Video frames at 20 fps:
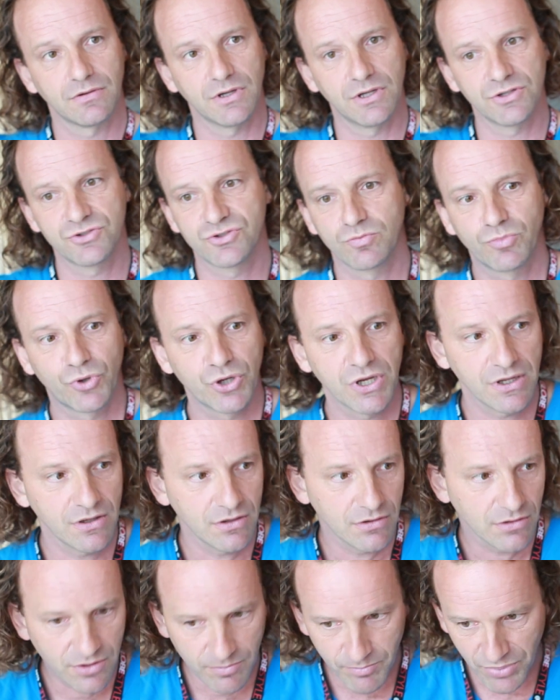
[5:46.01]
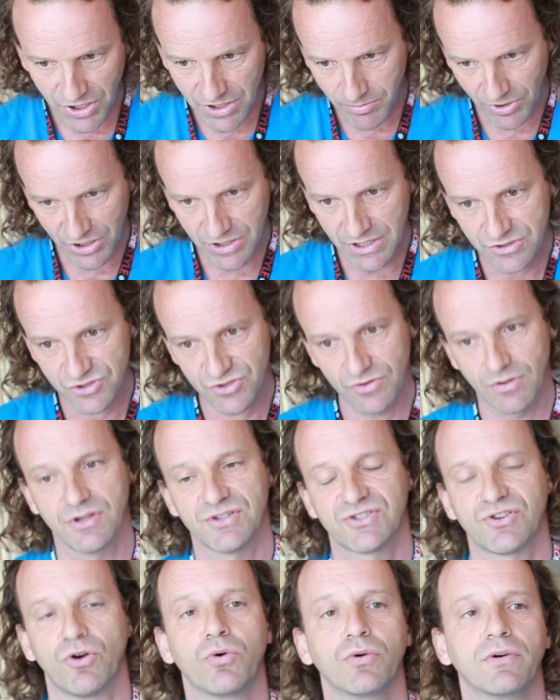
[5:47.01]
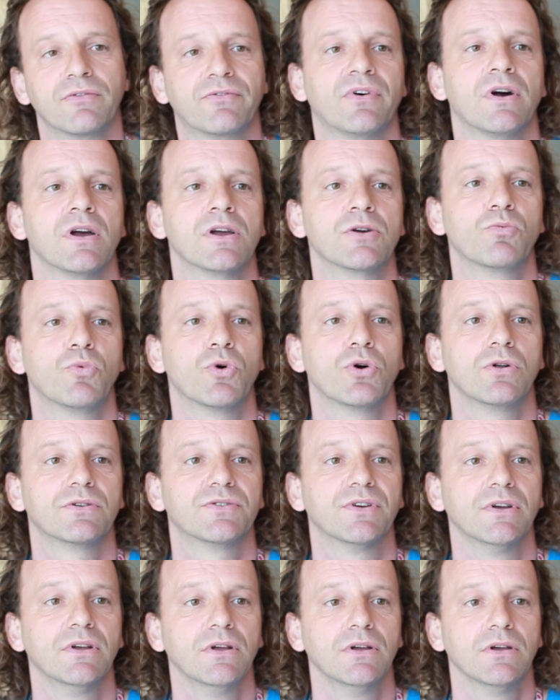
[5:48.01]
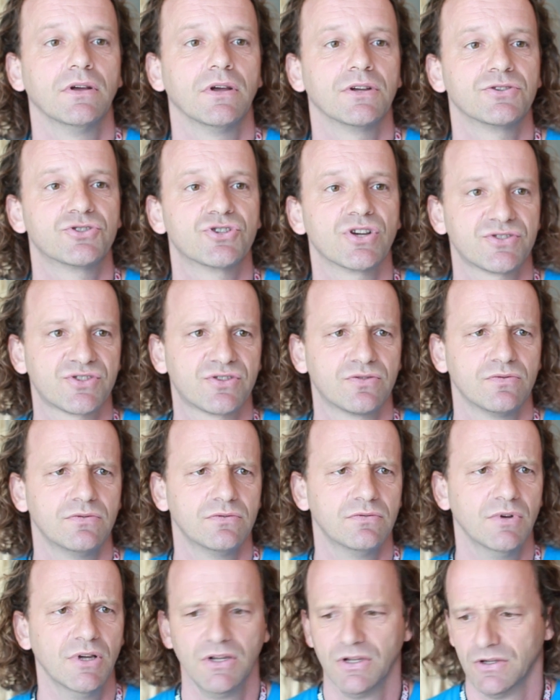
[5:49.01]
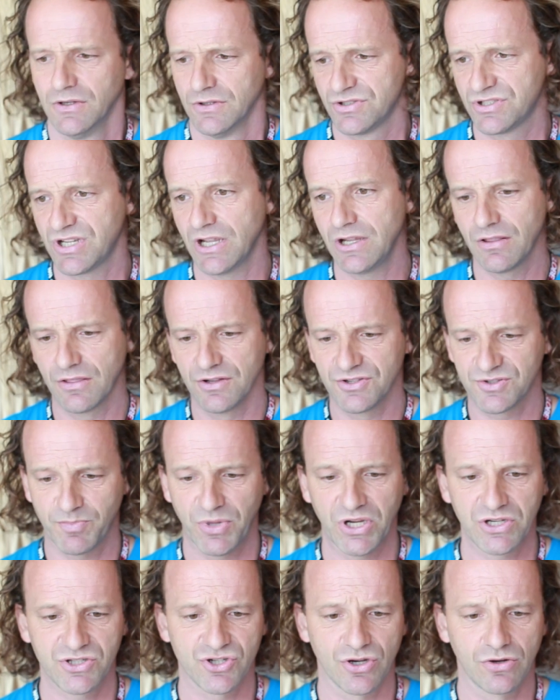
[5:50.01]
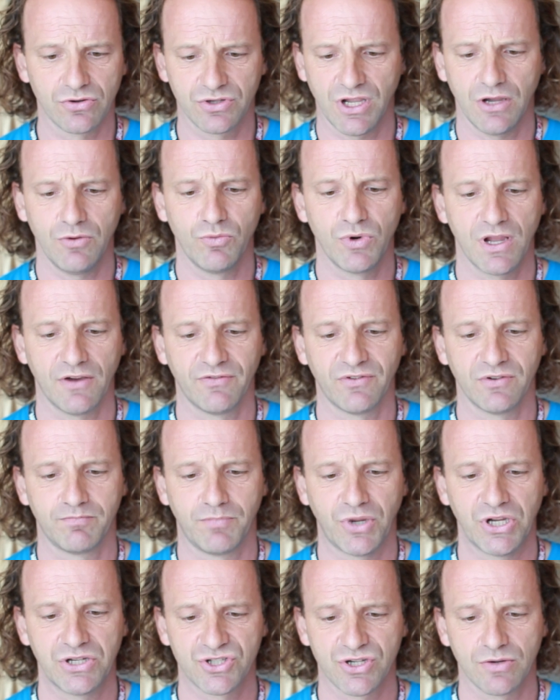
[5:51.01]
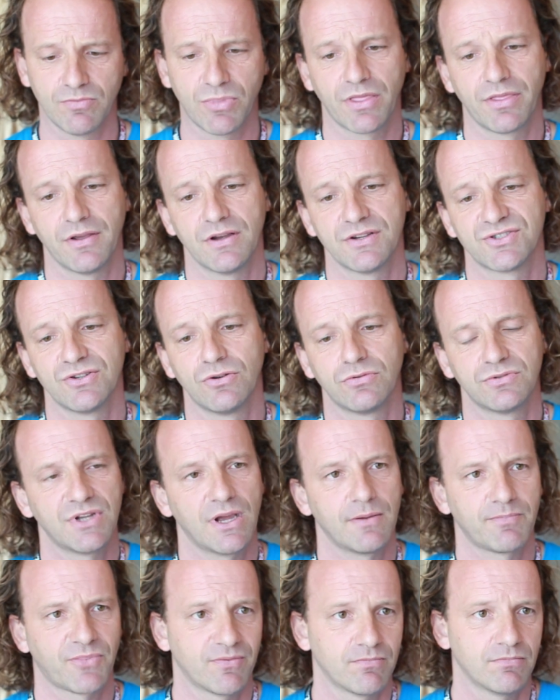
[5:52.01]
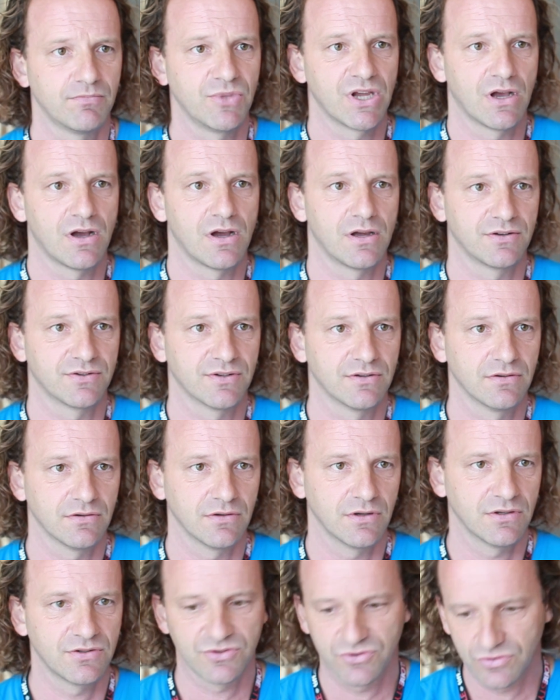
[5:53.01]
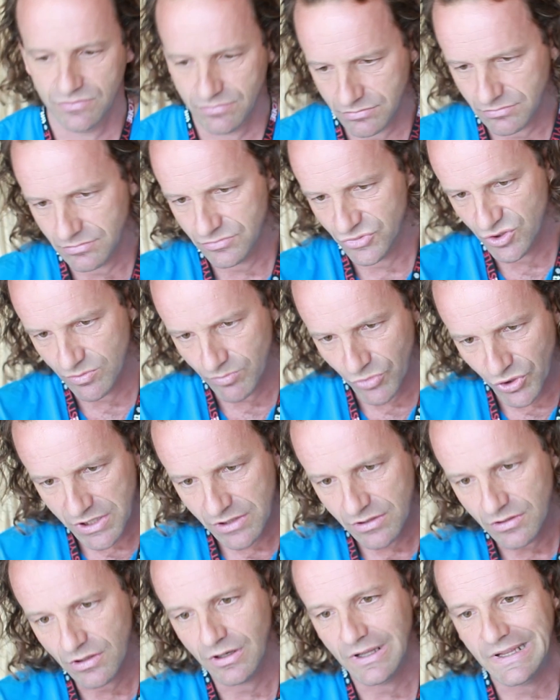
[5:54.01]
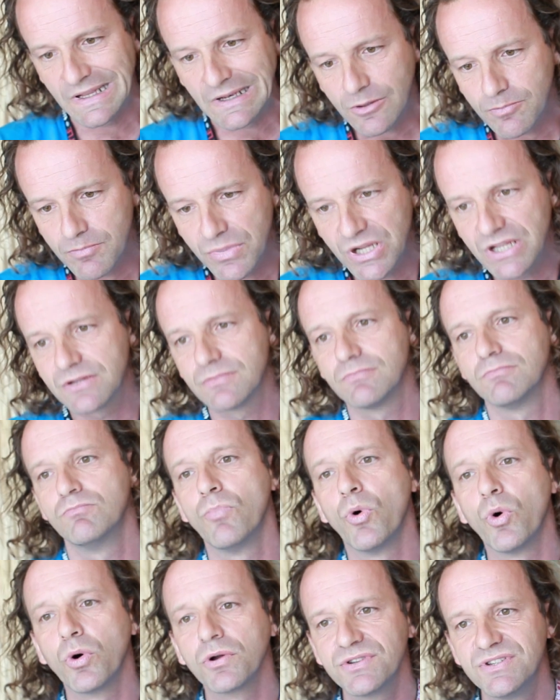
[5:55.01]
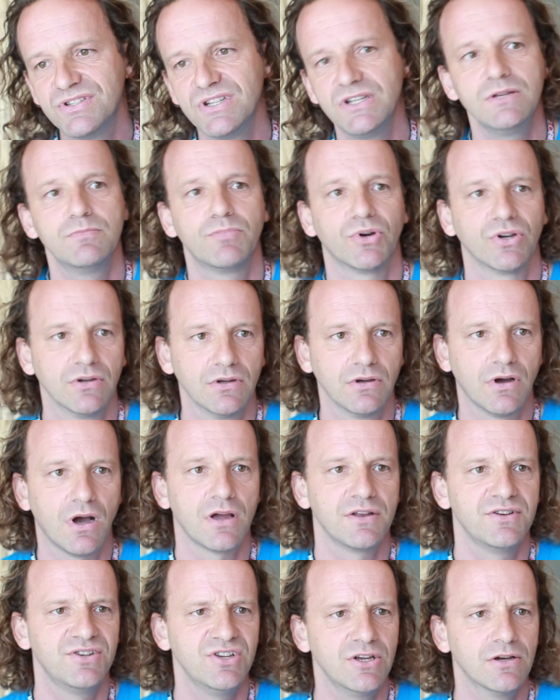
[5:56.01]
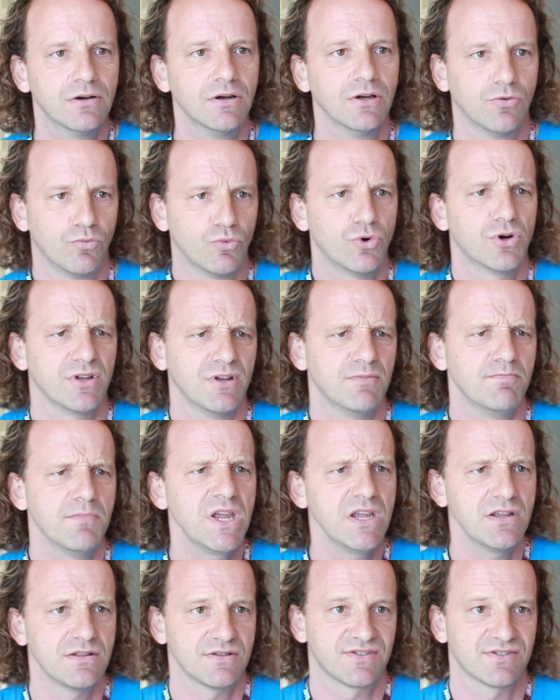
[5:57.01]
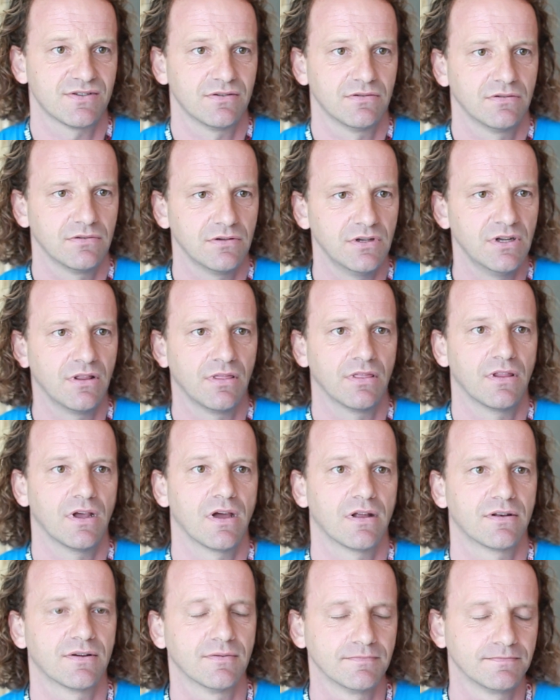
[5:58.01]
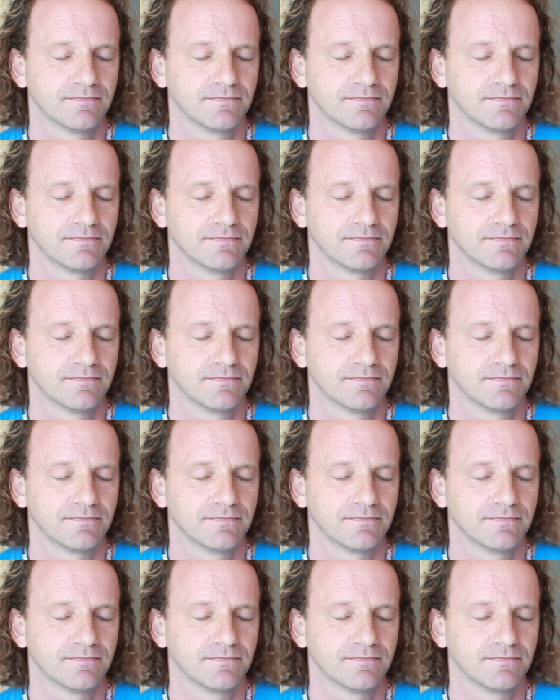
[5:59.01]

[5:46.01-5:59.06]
and to bring the people into this horrifying world, and just to take this picture. Okay, we have a picture, but there's no depth behind, and to bring a little bit more deep idea what it means in there.